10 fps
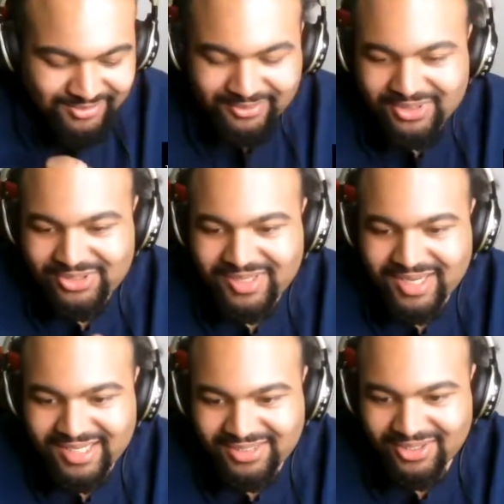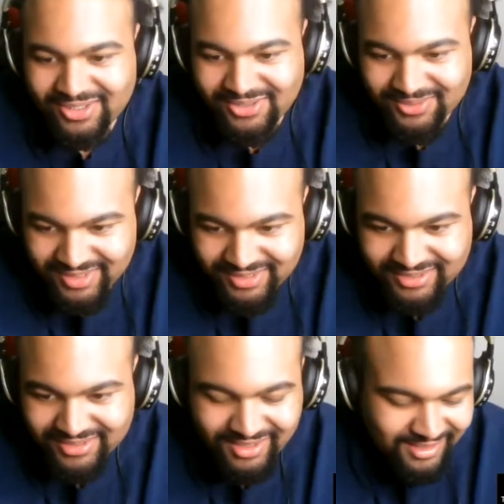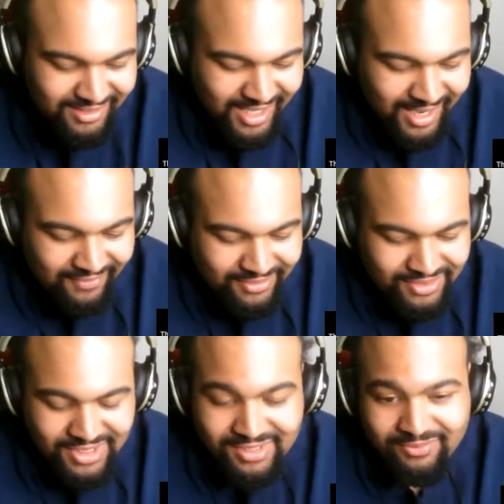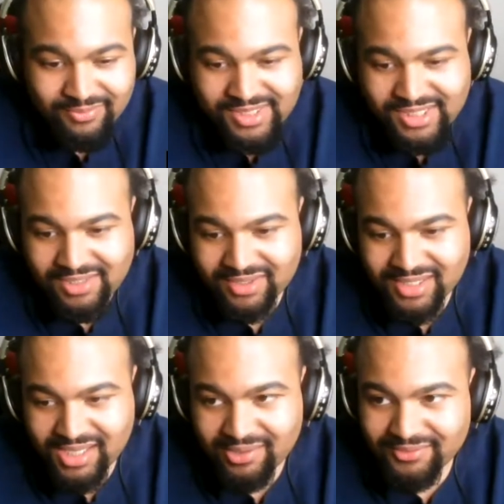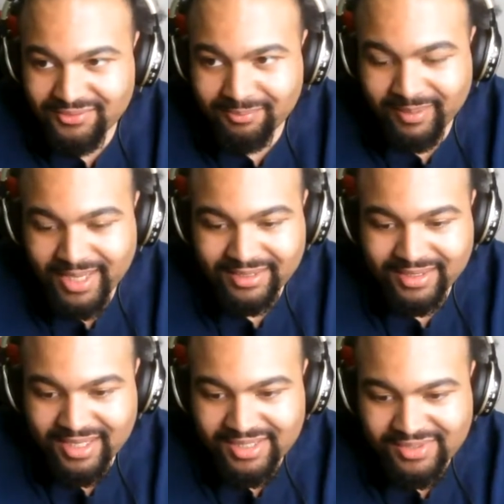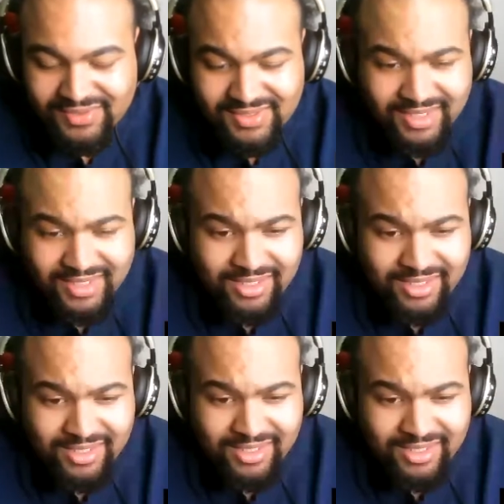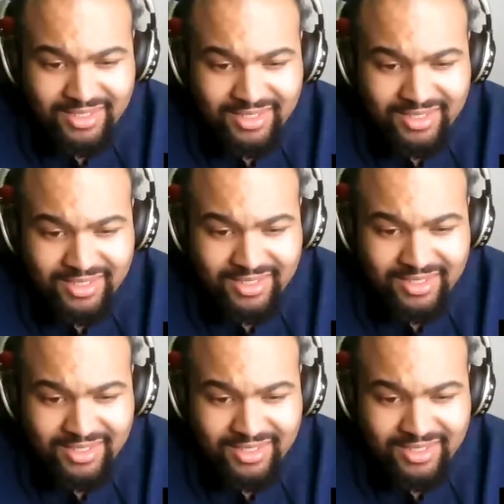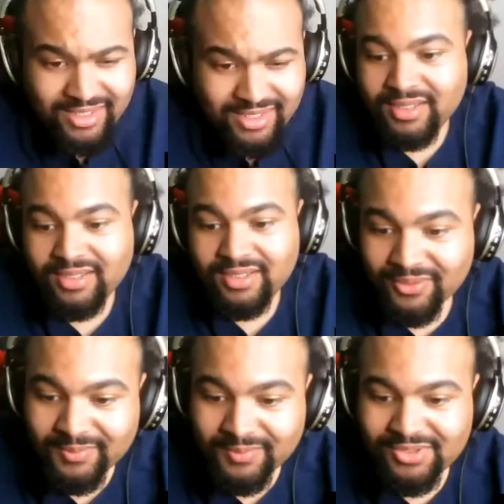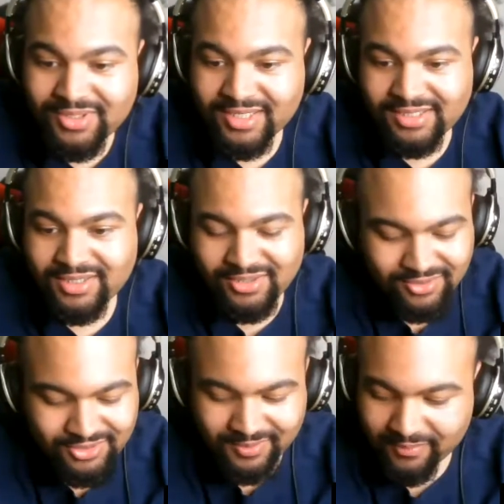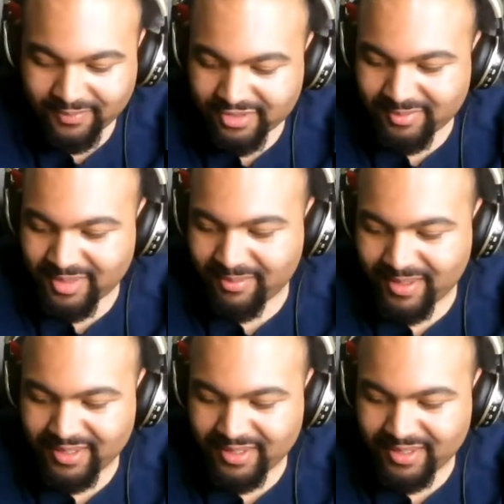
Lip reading: what is you guys' thoughts on this? After she's received a lot of backlash and slander for other shit, what is you guys' thoughts on Serena Williams being back?